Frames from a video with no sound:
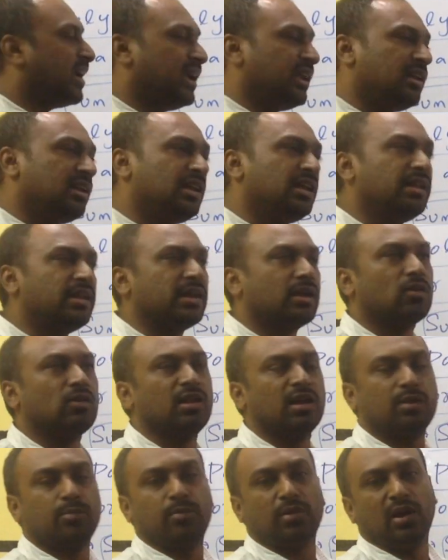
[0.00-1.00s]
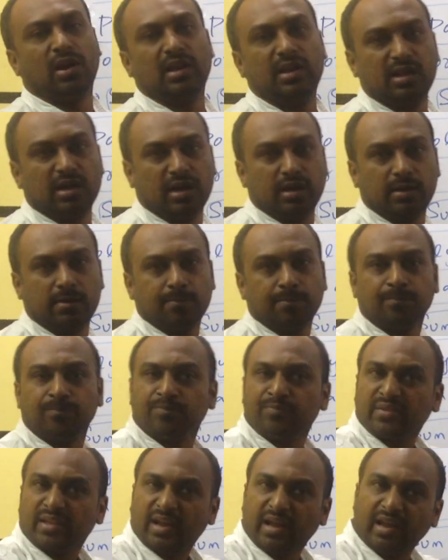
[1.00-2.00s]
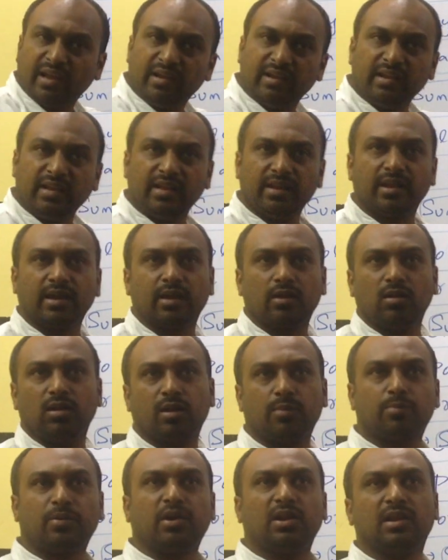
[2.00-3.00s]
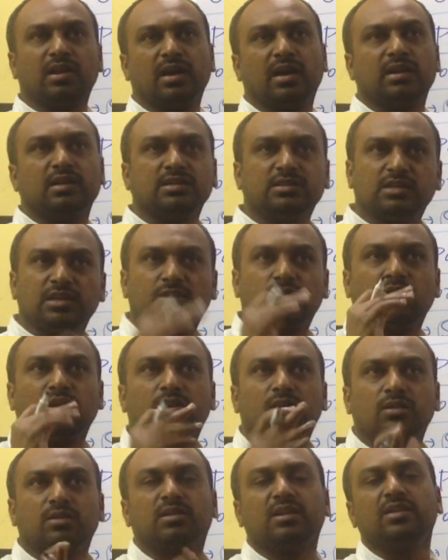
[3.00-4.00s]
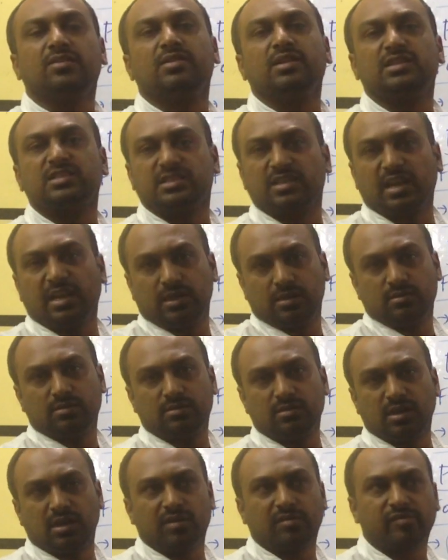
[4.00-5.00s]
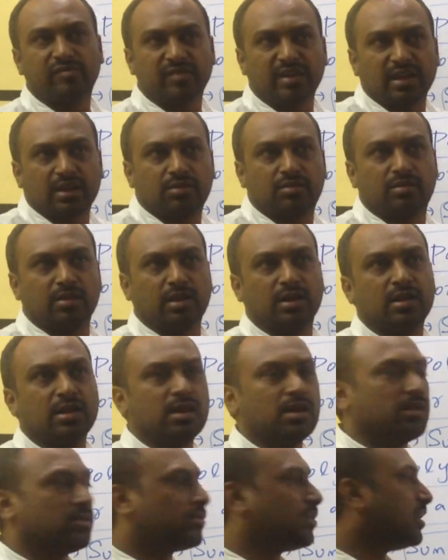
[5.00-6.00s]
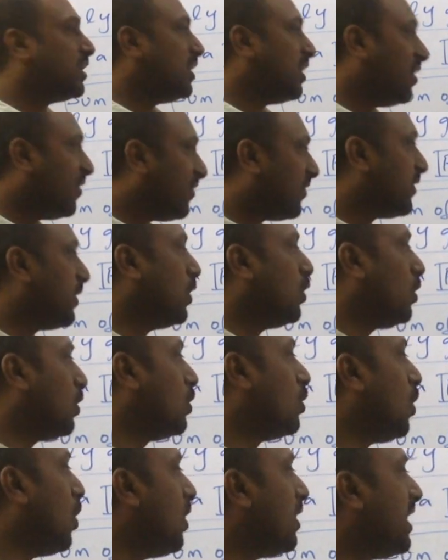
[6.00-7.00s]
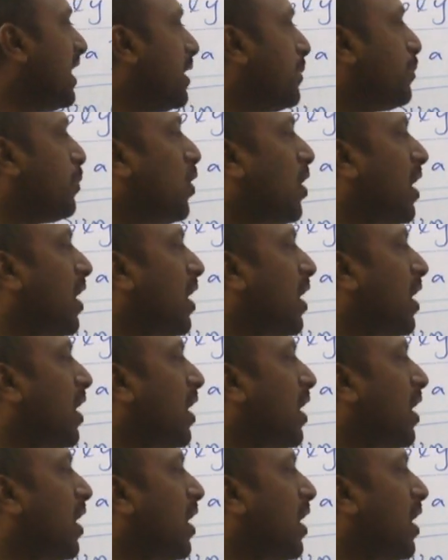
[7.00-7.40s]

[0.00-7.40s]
any regular polygon is equal to 360. That's fixed. So if you know that